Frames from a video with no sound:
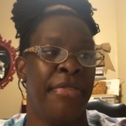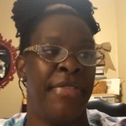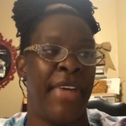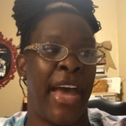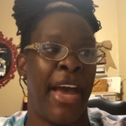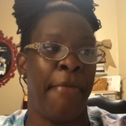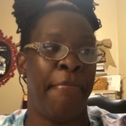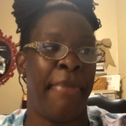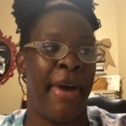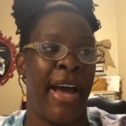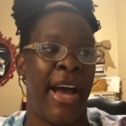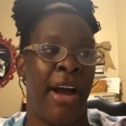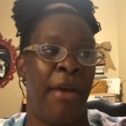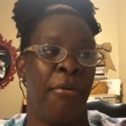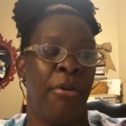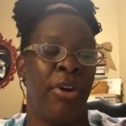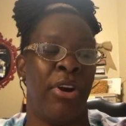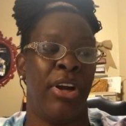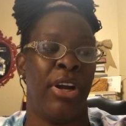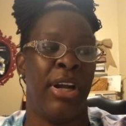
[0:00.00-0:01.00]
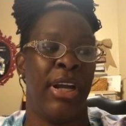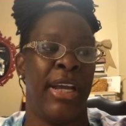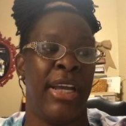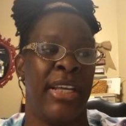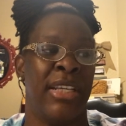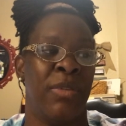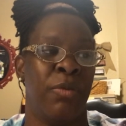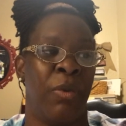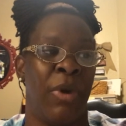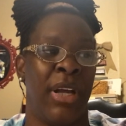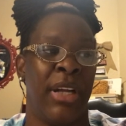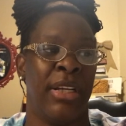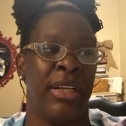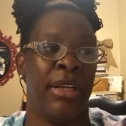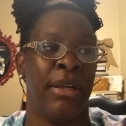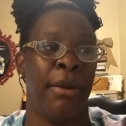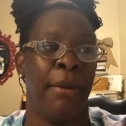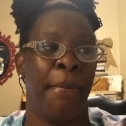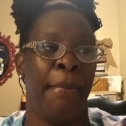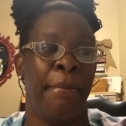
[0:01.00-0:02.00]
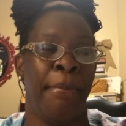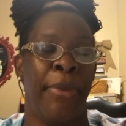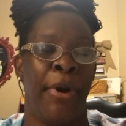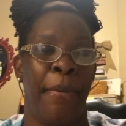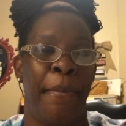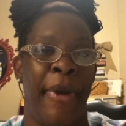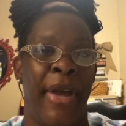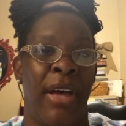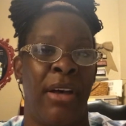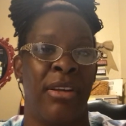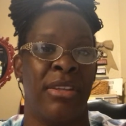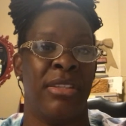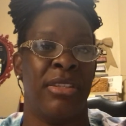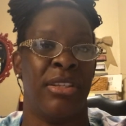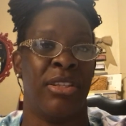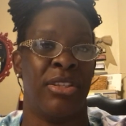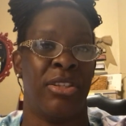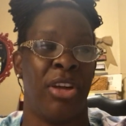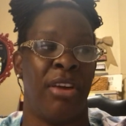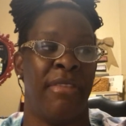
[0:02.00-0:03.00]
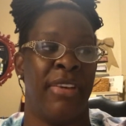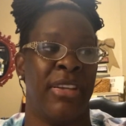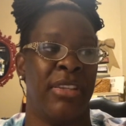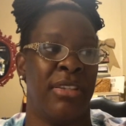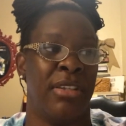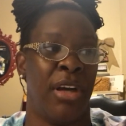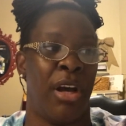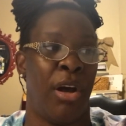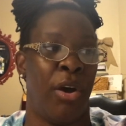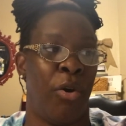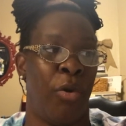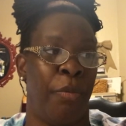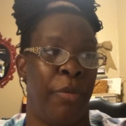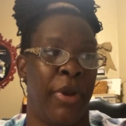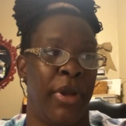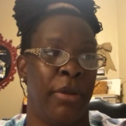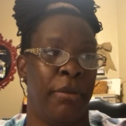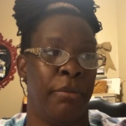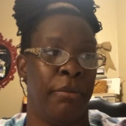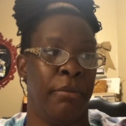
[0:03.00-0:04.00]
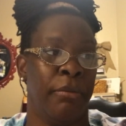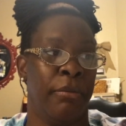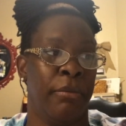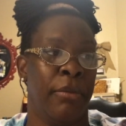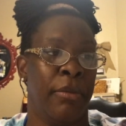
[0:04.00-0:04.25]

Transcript: That power is what propels the cervix to open.